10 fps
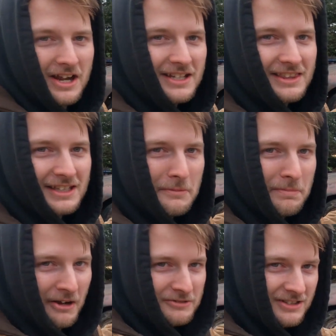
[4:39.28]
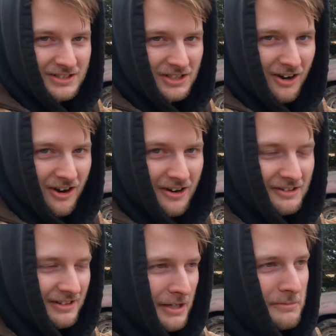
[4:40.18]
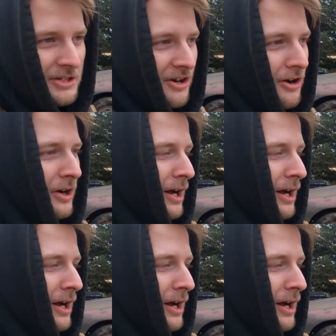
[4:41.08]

anything about this car, let me know.